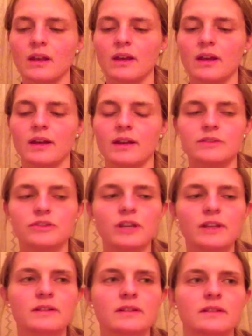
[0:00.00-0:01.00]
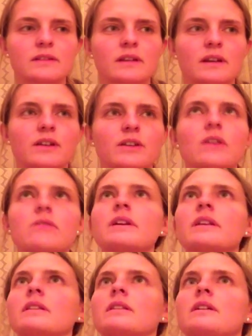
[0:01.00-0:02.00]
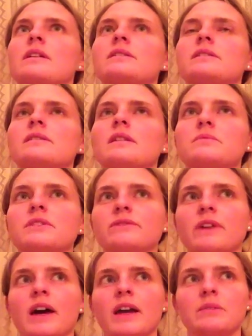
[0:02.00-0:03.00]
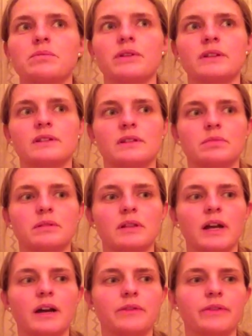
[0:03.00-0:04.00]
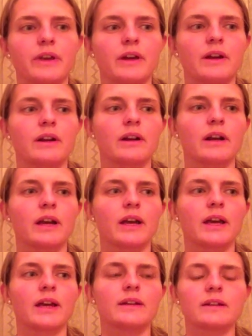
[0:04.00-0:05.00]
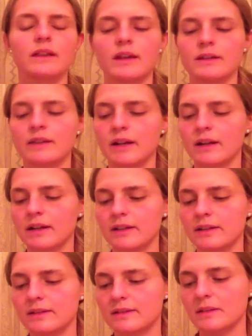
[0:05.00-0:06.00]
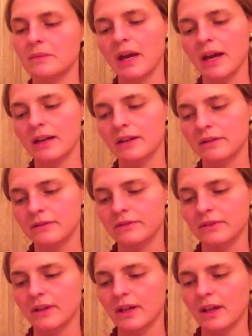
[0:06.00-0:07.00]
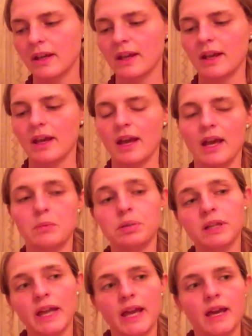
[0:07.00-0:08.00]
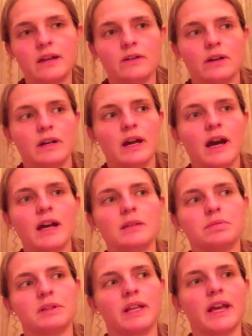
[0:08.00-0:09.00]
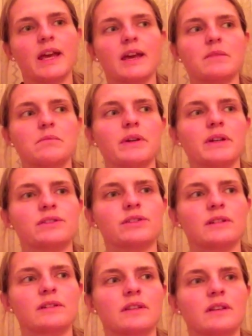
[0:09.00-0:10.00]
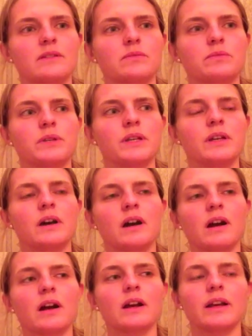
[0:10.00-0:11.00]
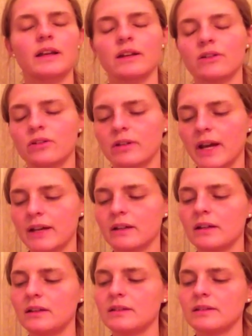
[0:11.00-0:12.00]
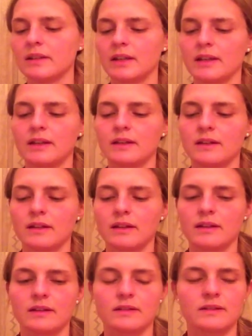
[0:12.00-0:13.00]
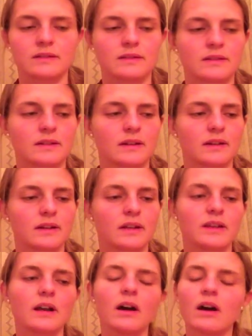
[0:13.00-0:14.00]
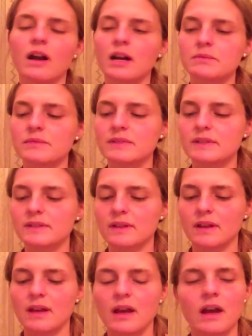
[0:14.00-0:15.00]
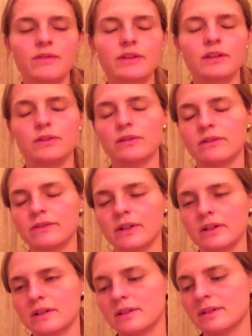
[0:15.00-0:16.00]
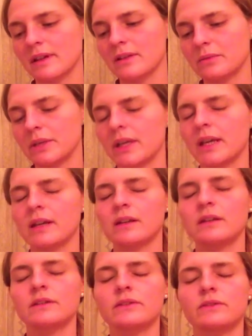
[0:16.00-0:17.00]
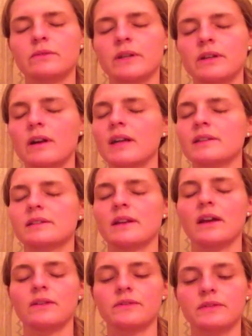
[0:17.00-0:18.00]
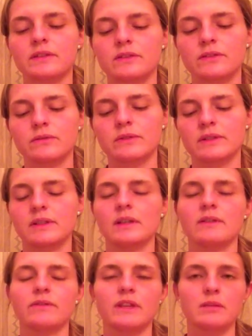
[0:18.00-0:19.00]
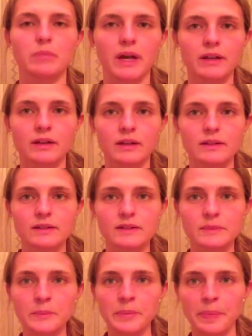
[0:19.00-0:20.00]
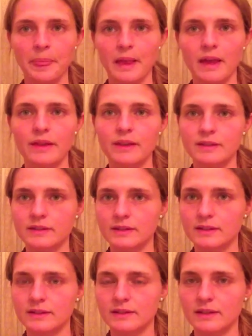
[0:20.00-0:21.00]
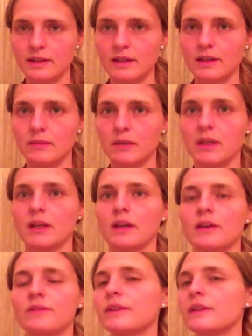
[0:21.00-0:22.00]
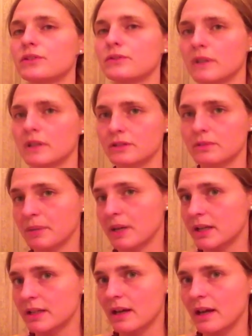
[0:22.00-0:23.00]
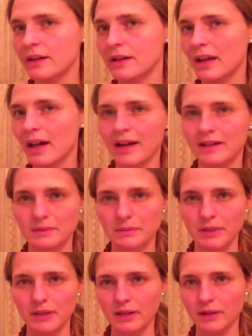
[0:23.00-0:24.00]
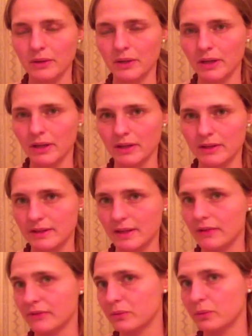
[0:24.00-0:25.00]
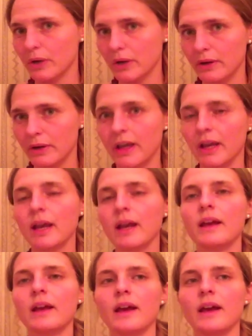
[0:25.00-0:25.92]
and just knowing that there is some divine principle out there and that there is some kind of a plan or not a plan, but just that we are cradled in this, in the arms of the universe, and we can surrender ourselves to receive the abundance. This is the meaning of Ishvara Pranidhana, not being in a state of worry,